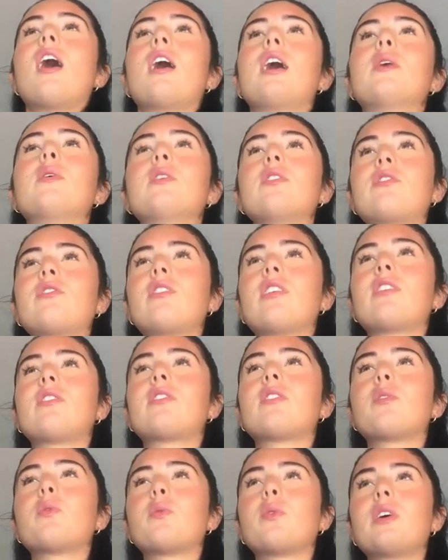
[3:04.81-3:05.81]
It was
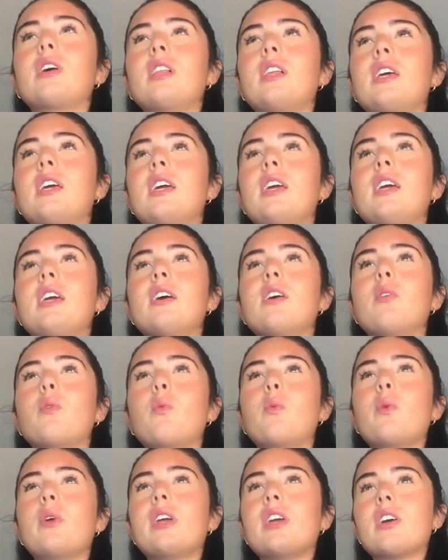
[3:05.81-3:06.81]
just a really
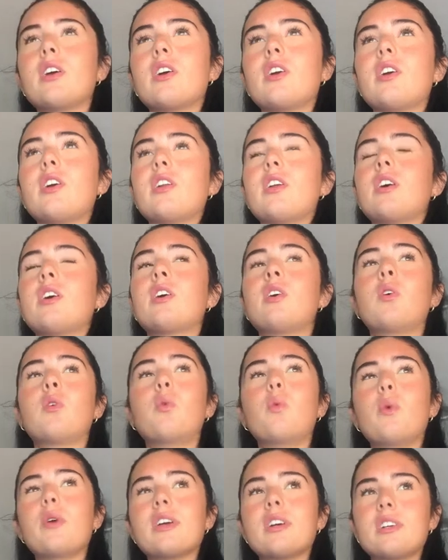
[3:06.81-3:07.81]
weird,
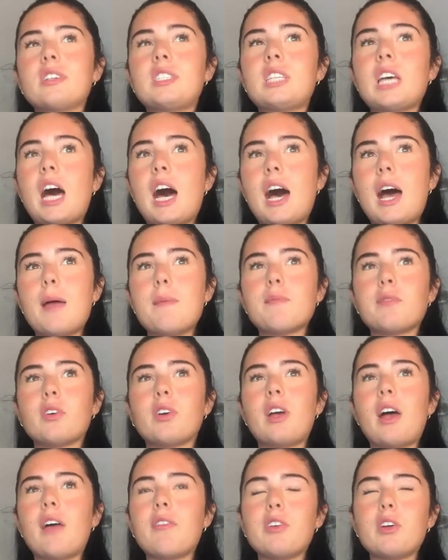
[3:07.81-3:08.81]
weird time
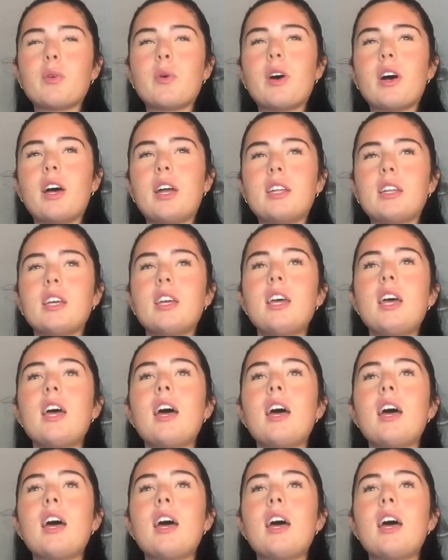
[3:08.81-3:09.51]
for everyone.